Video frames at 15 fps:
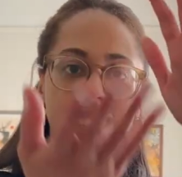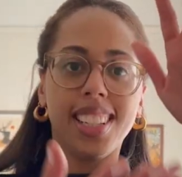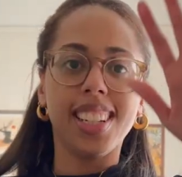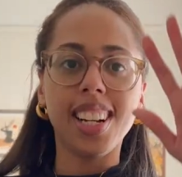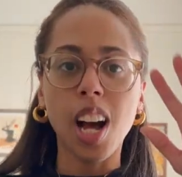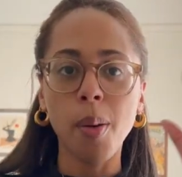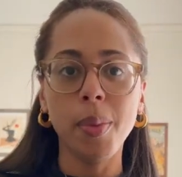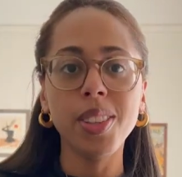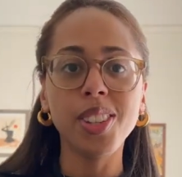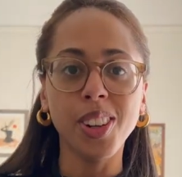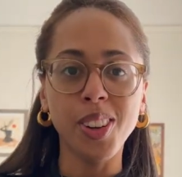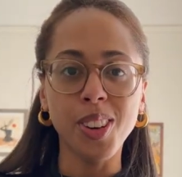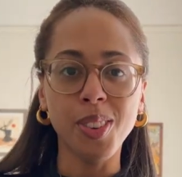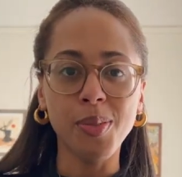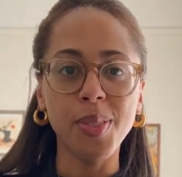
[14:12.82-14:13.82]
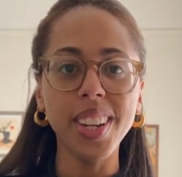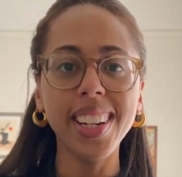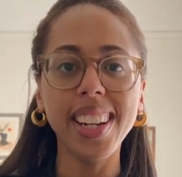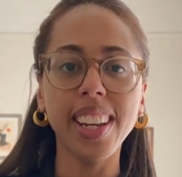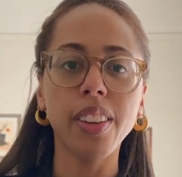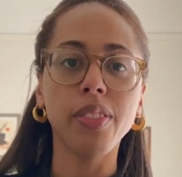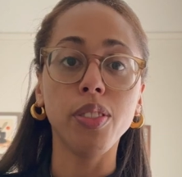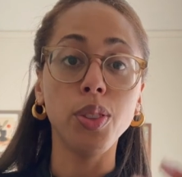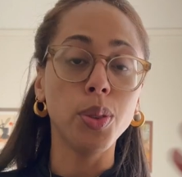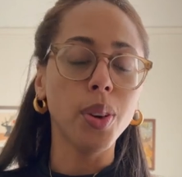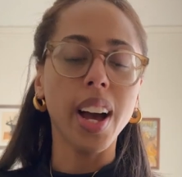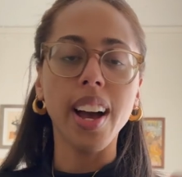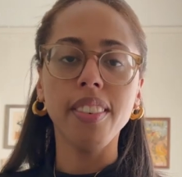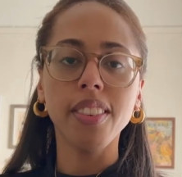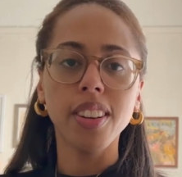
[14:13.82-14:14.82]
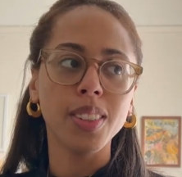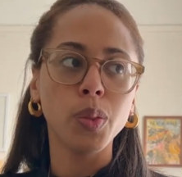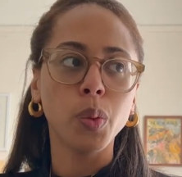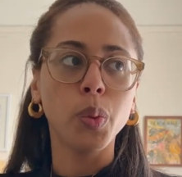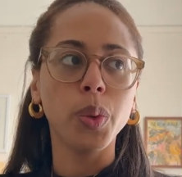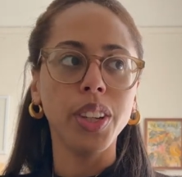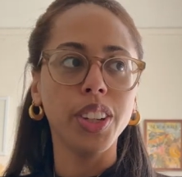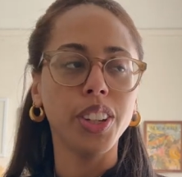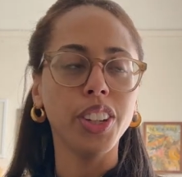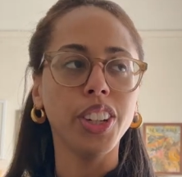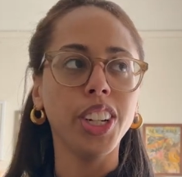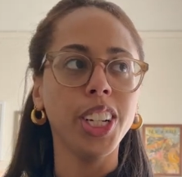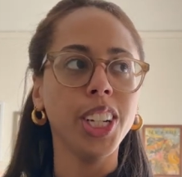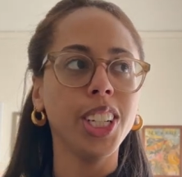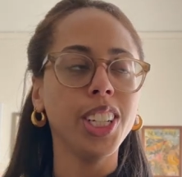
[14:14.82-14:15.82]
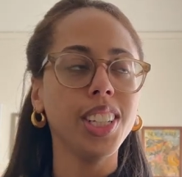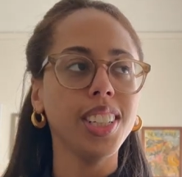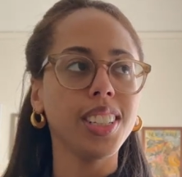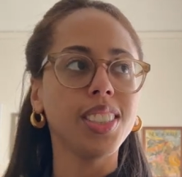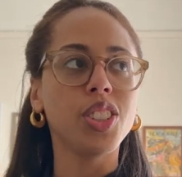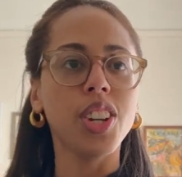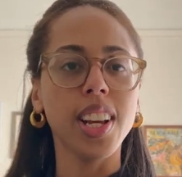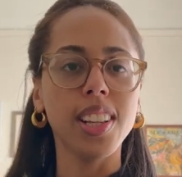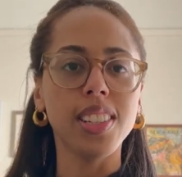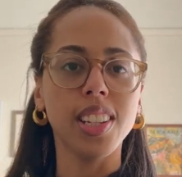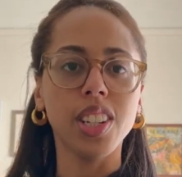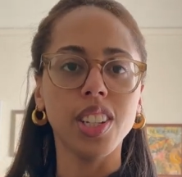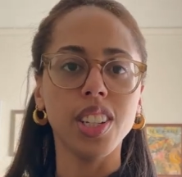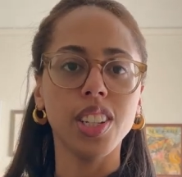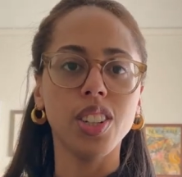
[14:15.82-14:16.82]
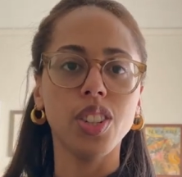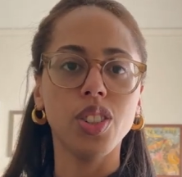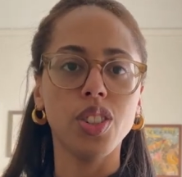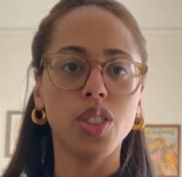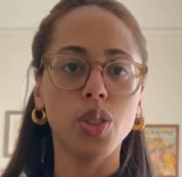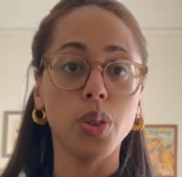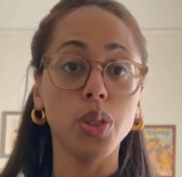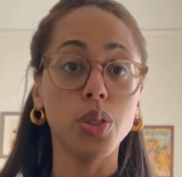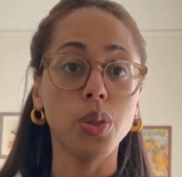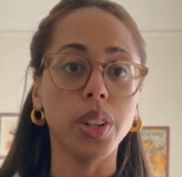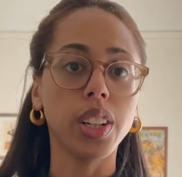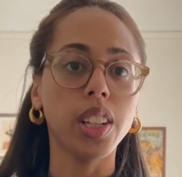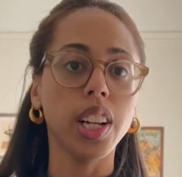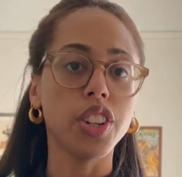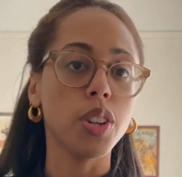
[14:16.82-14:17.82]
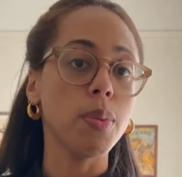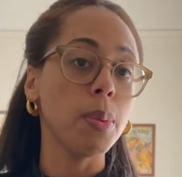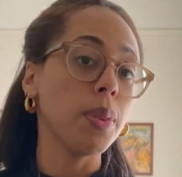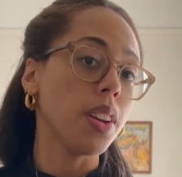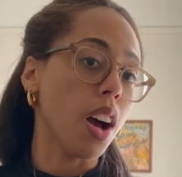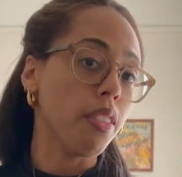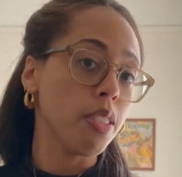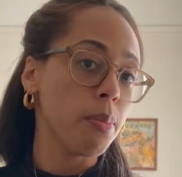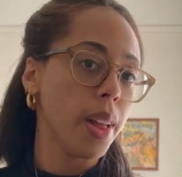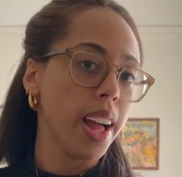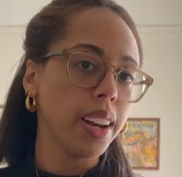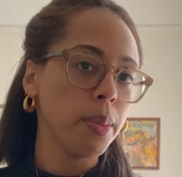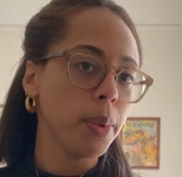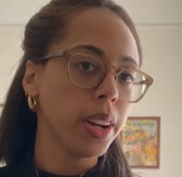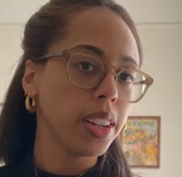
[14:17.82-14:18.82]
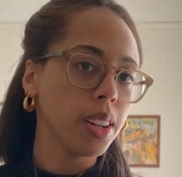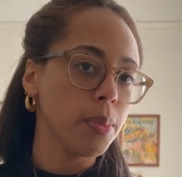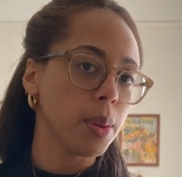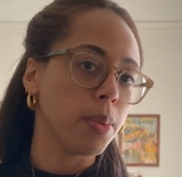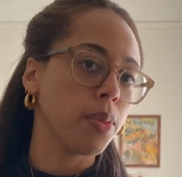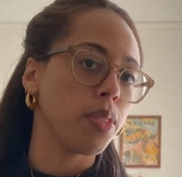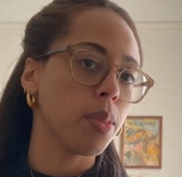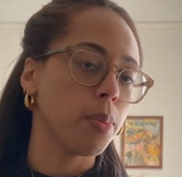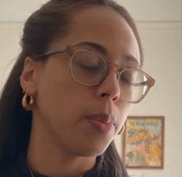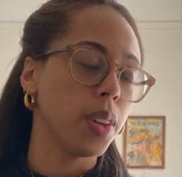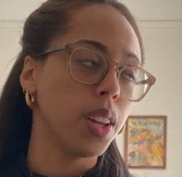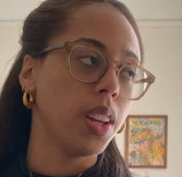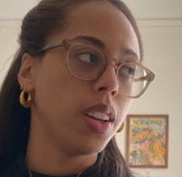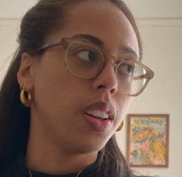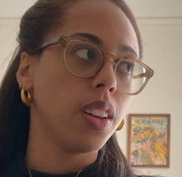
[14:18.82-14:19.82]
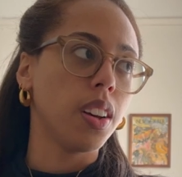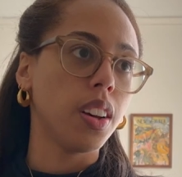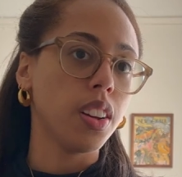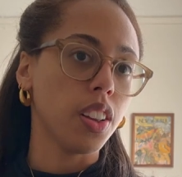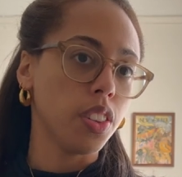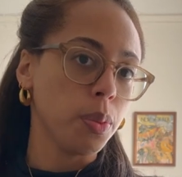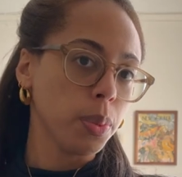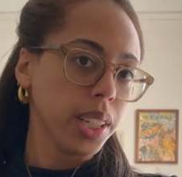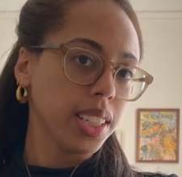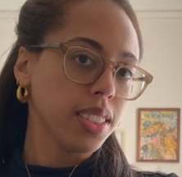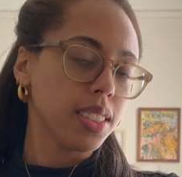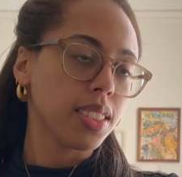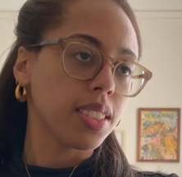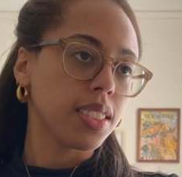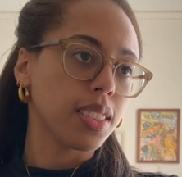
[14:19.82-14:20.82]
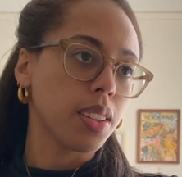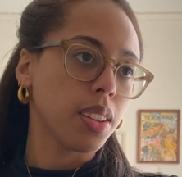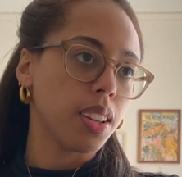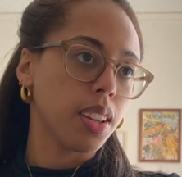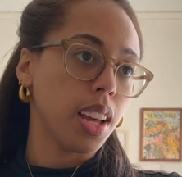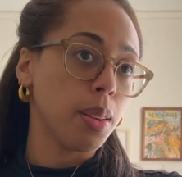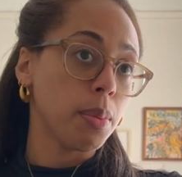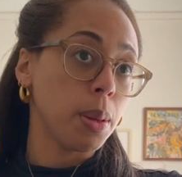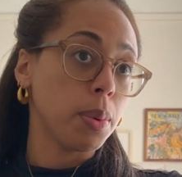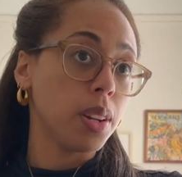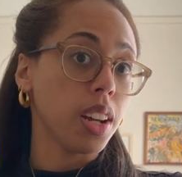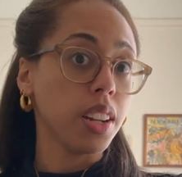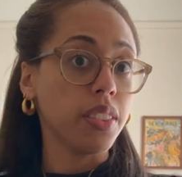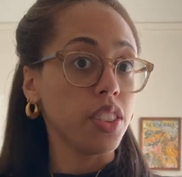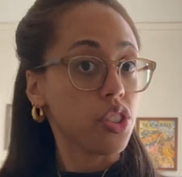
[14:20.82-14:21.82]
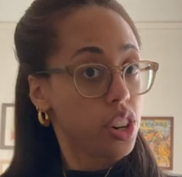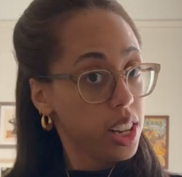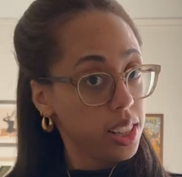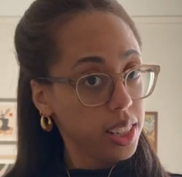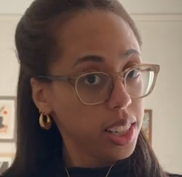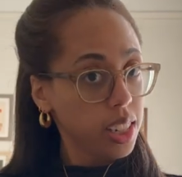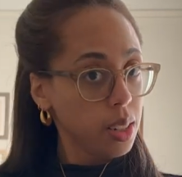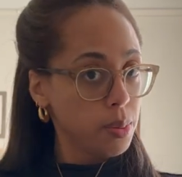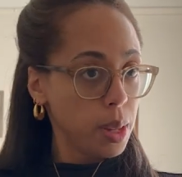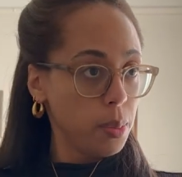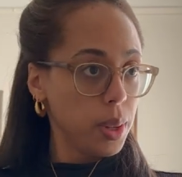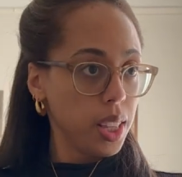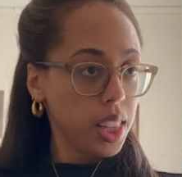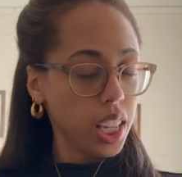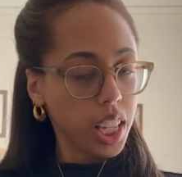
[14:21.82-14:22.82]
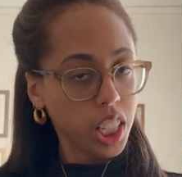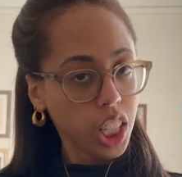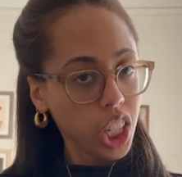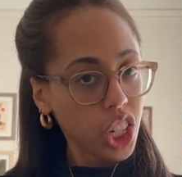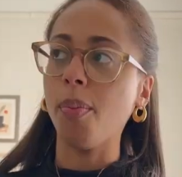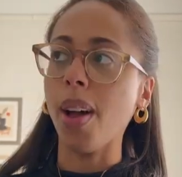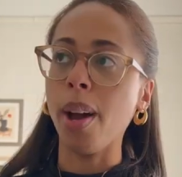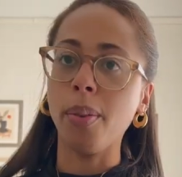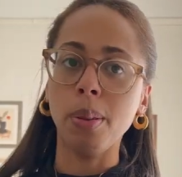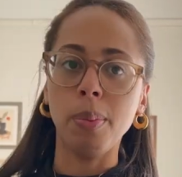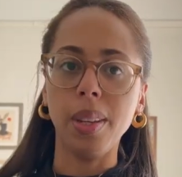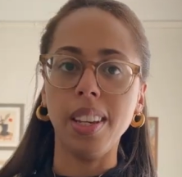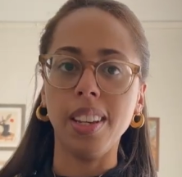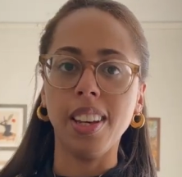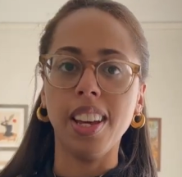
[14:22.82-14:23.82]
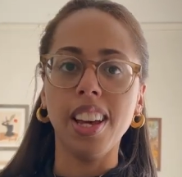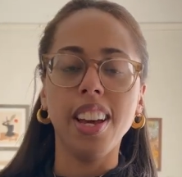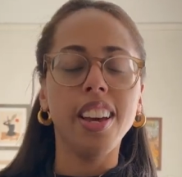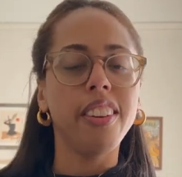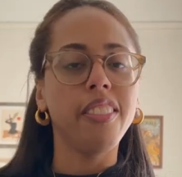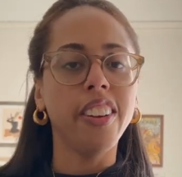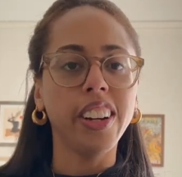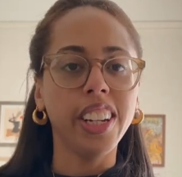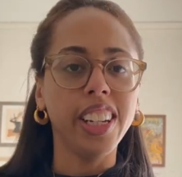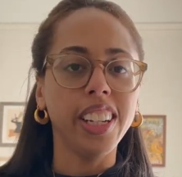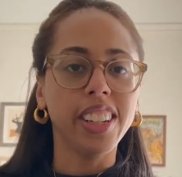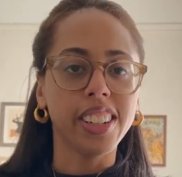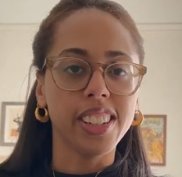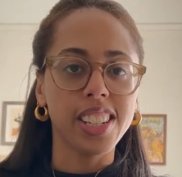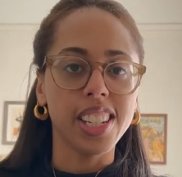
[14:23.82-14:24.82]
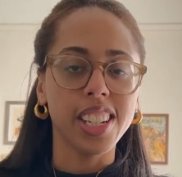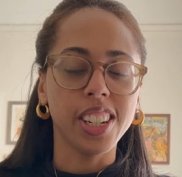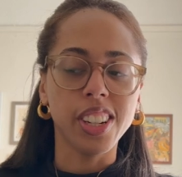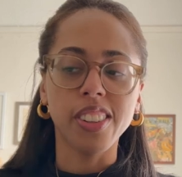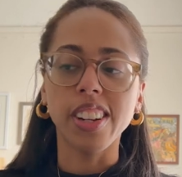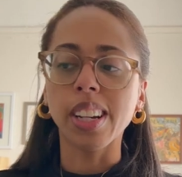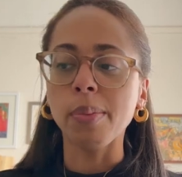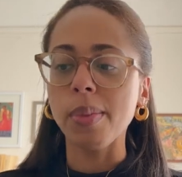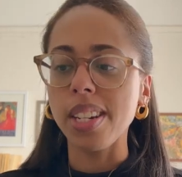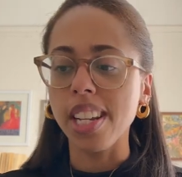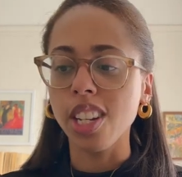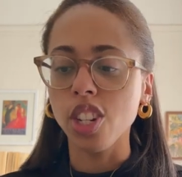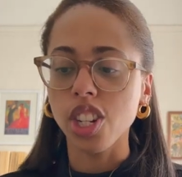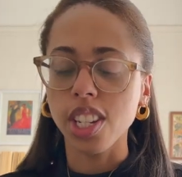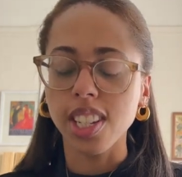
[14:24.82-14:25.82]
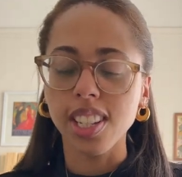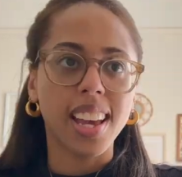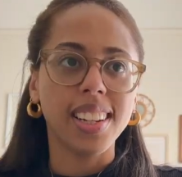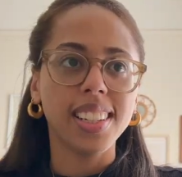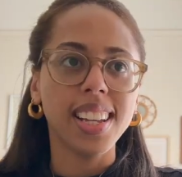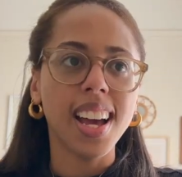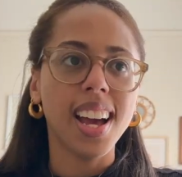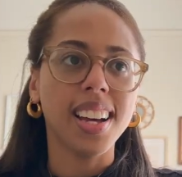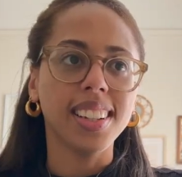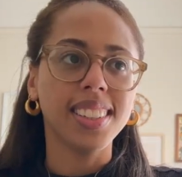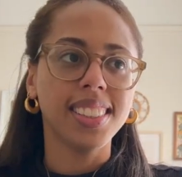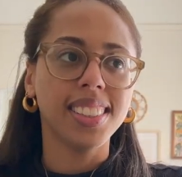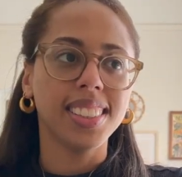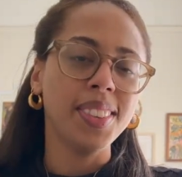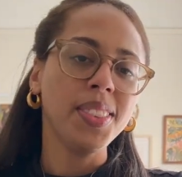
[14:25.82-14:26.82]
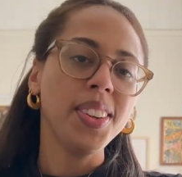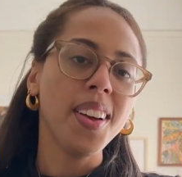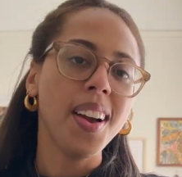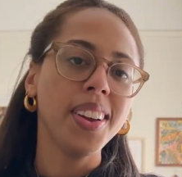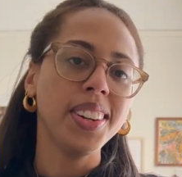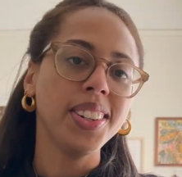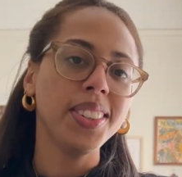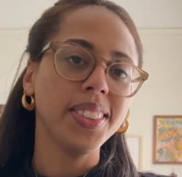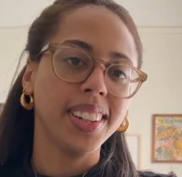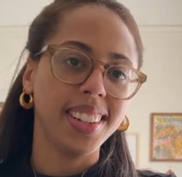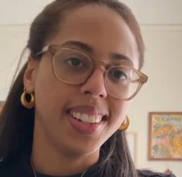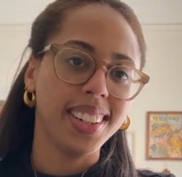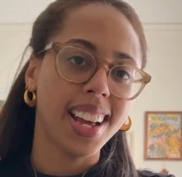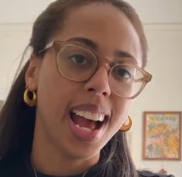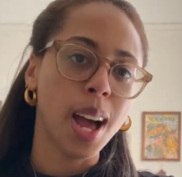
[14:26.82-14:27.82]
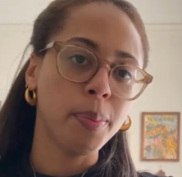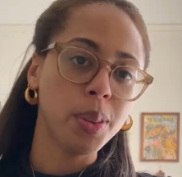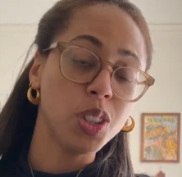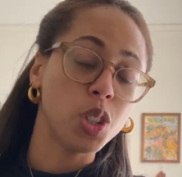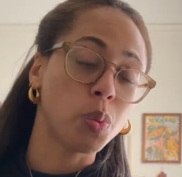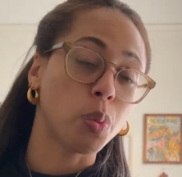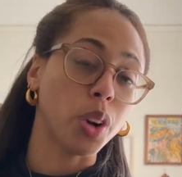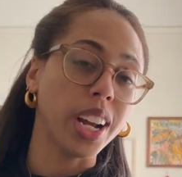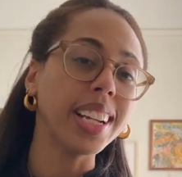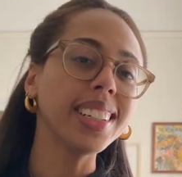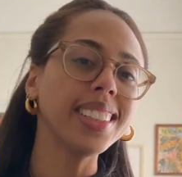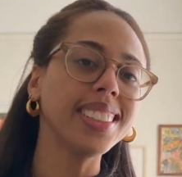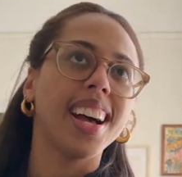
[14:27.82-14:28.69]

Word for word: Comments are open if you have a weird translated short story collection, maybe not from Latin America, maybe from another place and maybe not even translated, maybe in the English. I would be very eager to hear your recommendation. And yeah, let me know how you're doing. Happy spring.